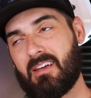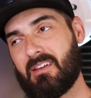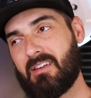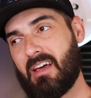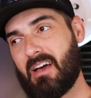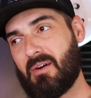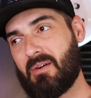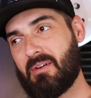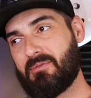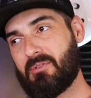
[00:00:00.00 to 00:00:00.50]

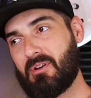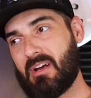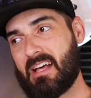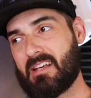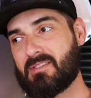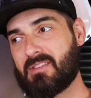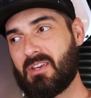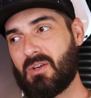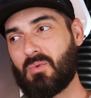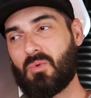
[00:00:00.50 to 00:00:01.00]
Now if you're
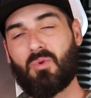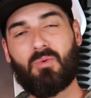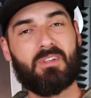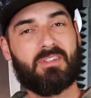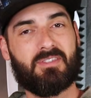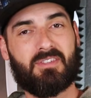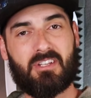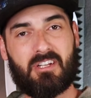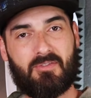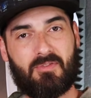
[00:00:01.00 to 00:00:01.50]
asking, well,
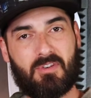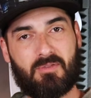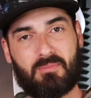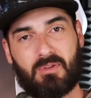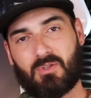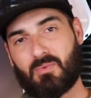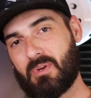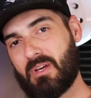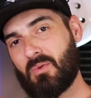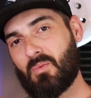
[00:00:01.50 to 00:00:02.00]
what's the difference
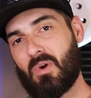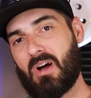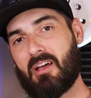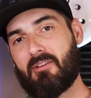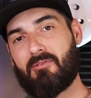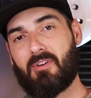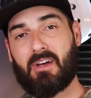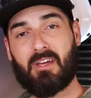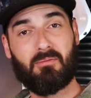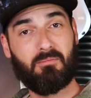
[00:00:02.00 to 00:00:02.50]
between
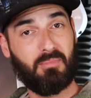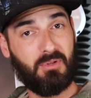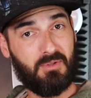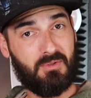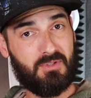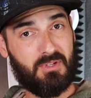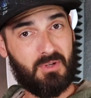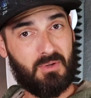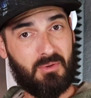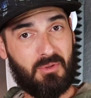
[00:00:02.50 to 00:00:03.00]
Wi-Fi and
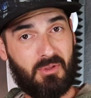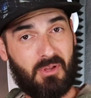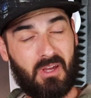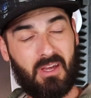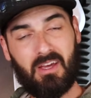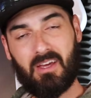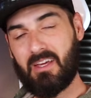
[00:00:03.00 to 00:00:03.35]
Bluetooth?